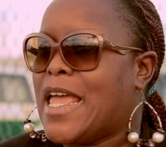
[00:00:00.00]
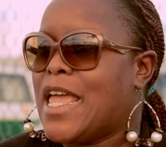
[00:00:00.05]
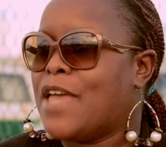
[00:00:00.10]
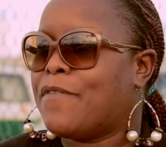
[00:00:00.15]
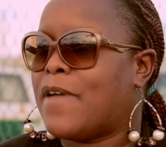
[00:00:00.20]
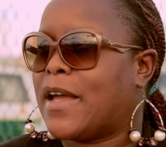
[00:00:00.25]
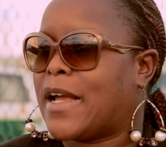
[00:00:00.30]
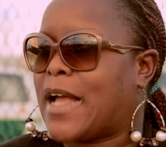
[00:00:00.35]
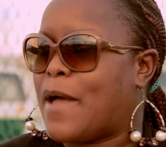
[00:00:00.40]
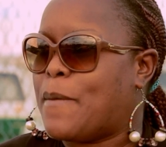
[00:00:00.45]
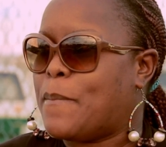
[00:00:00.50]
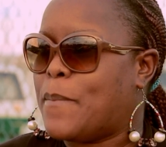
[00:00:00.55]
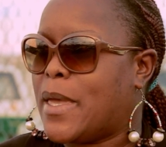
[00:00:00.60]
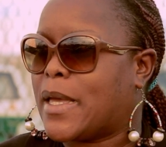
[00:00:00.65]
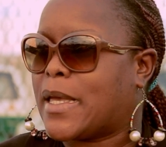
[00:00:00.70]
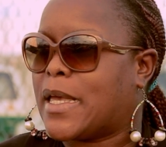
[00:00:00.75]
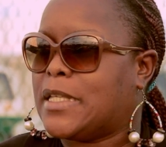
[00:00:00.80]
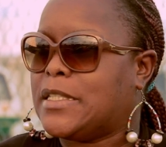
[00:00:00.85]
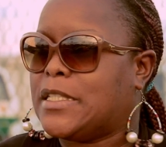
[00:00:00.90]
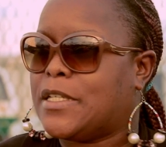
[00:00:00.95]
If I can
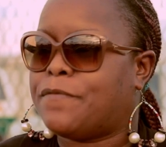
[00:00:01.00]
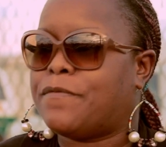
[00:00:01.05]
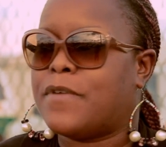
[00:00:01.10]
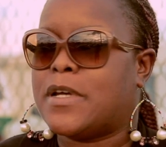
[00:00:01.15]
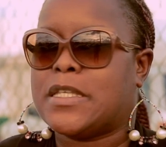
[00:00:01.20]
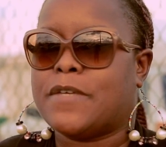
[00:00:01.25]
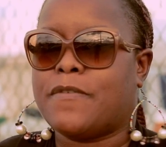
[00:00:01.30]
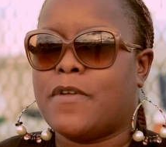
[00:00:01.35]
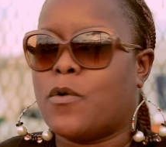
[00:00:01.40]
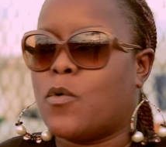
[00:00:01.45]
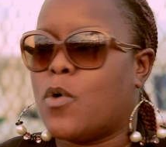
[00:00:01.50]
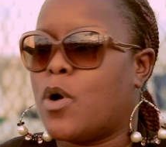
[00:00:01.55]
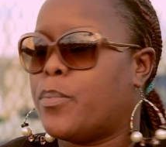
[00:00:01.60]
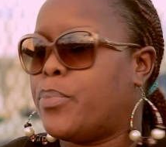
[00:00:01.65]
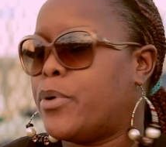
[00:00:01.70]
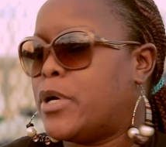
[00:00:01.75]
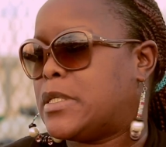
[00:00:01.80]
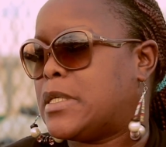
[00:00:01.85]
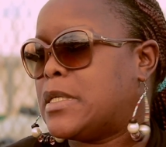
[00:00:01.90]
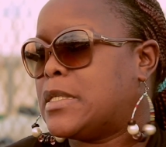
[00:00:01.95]
make a difference, even in one
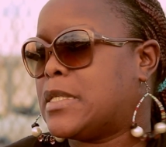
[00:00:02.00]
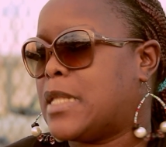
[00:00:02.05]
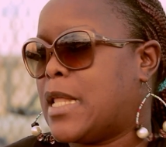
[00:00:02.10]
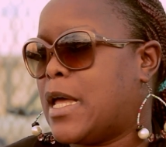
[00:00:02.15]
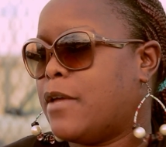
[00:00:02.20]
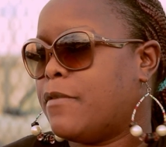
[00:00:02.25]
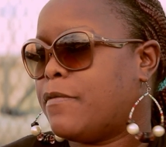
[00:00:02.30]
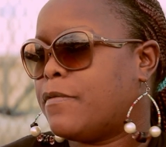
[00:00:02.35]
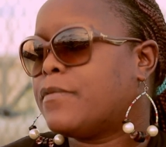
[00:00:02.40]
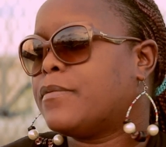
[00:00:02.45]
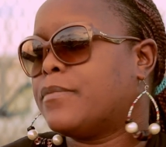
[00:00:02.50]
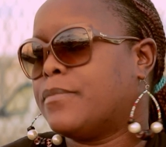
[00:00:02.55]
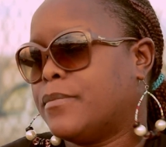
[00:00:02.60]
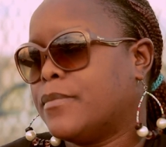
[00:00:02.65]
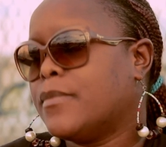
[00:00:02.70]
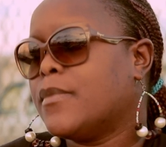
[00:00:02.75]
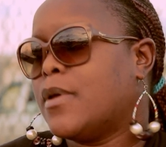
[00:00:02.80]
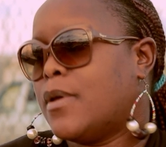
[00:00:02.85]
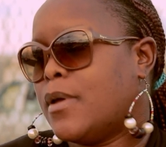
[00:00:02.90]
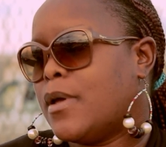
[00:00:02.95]
person's life,
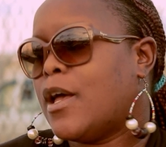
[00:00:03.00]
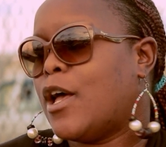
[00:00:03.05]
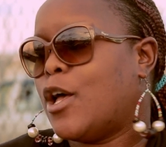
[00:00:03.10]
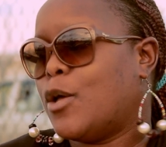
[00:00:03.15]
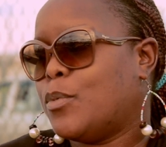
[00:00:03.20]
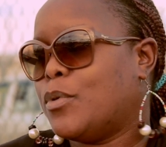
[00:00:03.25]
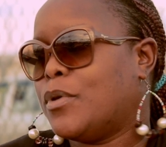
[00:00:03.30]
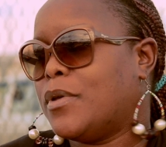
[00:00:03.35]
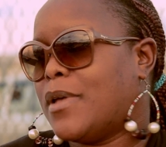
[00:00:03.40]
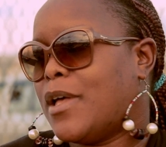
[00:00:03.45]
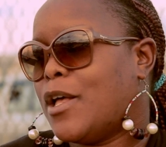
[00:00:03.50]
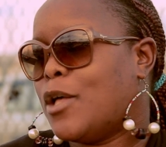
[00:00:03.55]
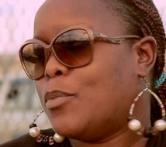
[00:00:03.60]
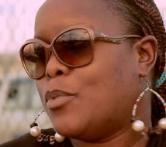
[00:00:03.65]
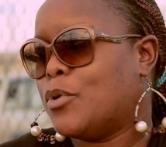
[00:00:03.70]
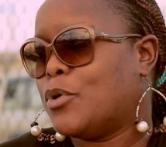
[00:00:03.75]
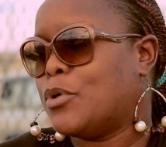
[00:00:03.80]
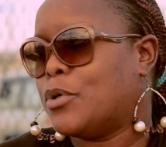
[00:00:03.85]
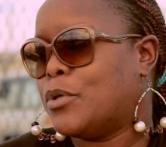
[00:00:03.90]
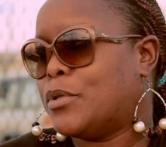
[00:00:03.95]
I'll
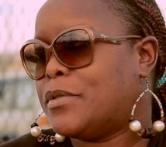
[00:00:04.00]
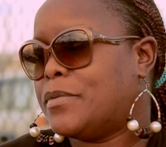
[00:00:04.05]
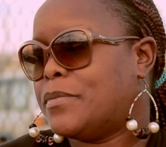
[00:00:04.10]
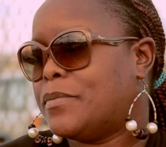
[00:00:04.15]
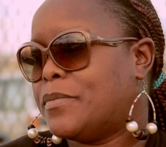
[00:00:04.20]
be good.